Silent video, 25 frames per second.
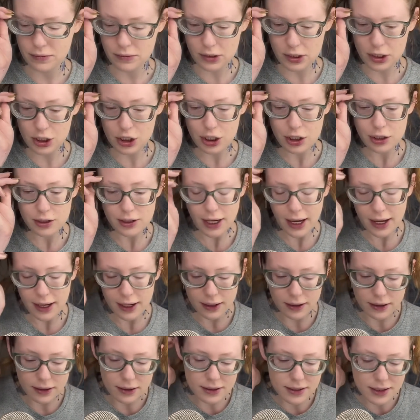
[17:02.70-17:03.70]
She
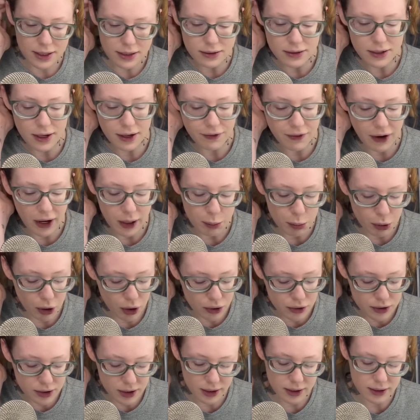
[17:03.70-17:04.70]
had cystic
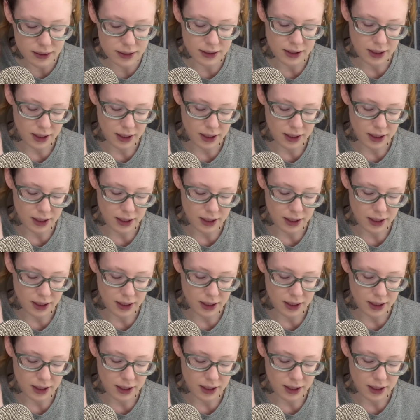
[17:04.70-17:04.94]
fibrosis,